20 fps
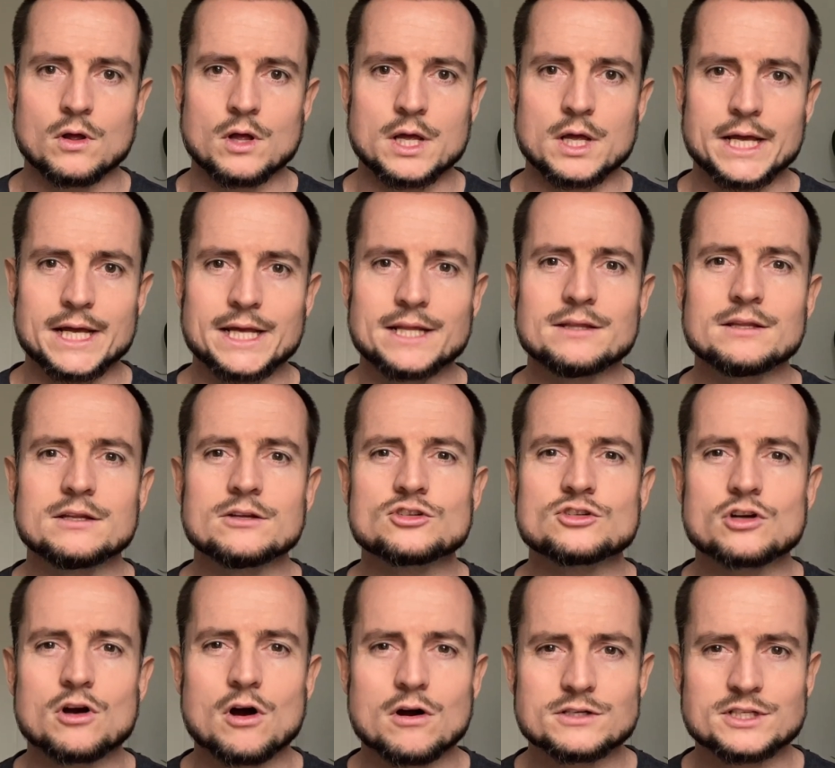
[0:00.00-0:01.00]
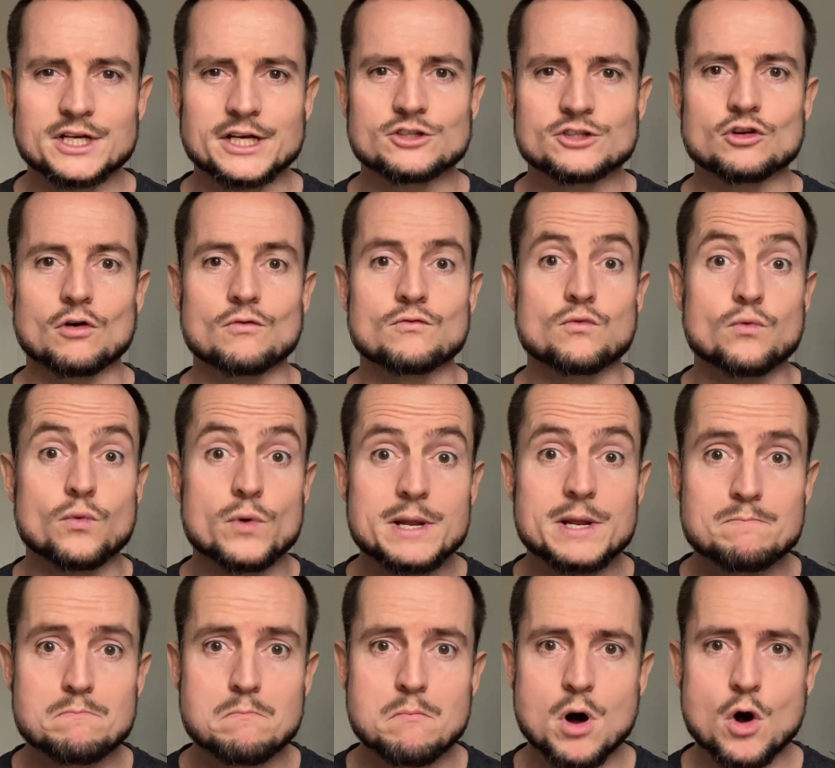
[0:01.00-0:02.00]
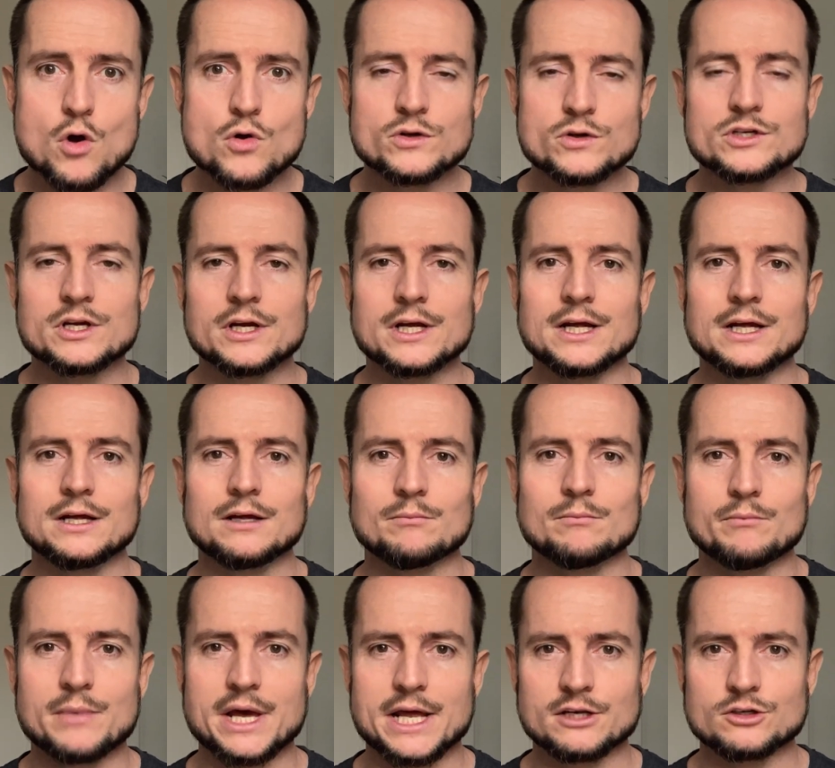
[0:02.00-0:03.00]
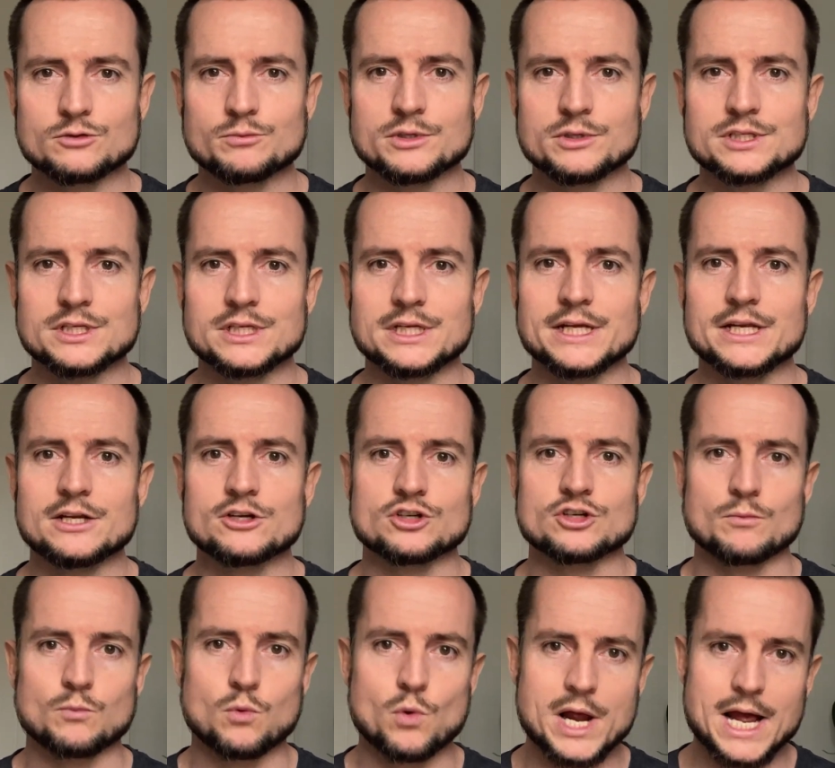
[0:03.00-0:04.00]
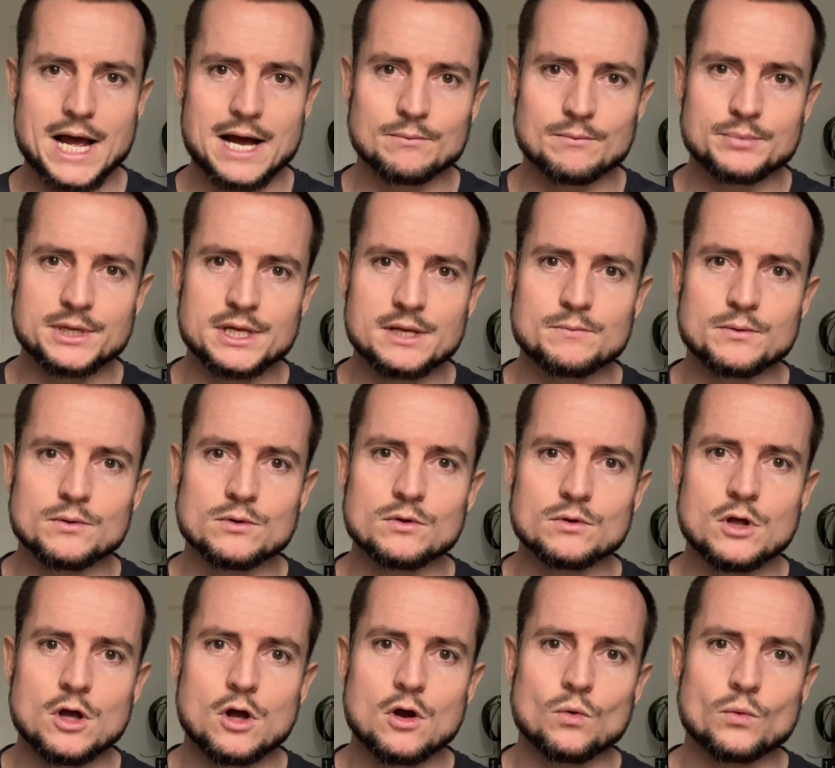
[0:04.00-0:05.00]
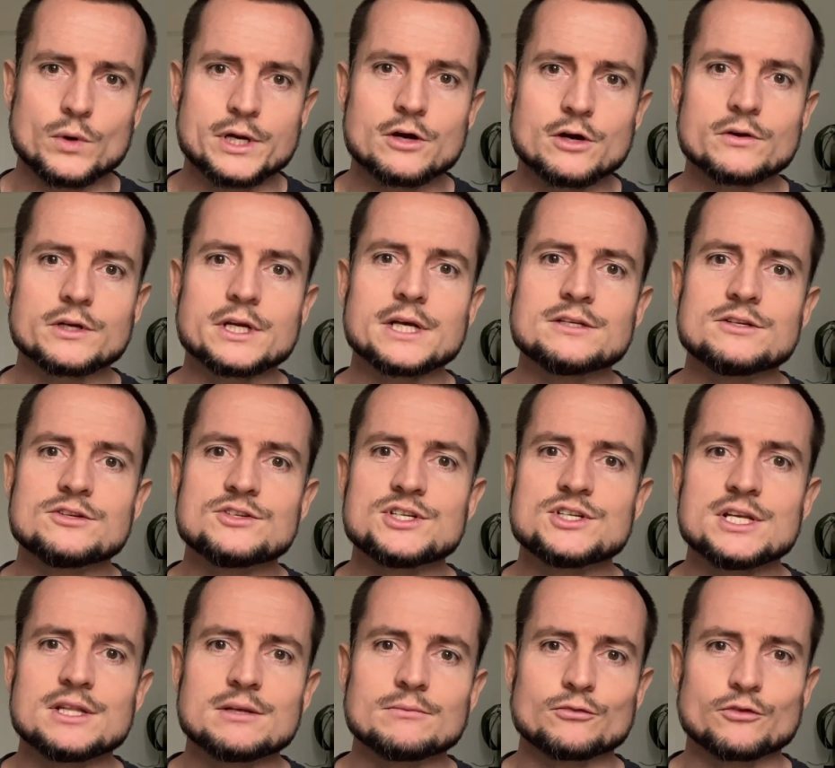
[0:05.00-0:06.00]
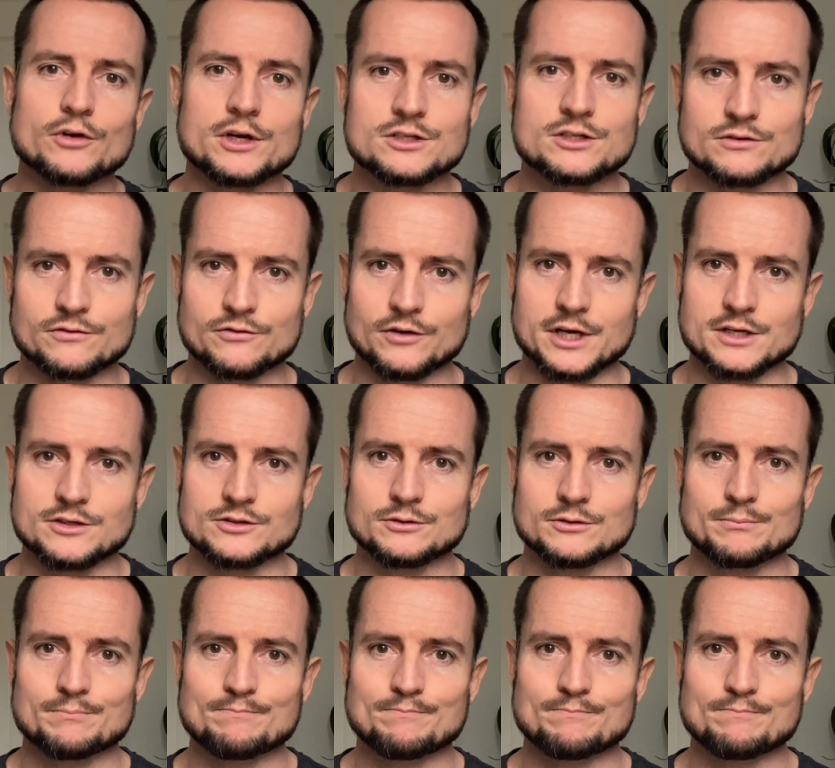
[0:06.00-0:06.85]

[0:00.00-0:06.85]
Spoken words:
in this context of remote management and leadership, where our people, we don't get to see them face to face?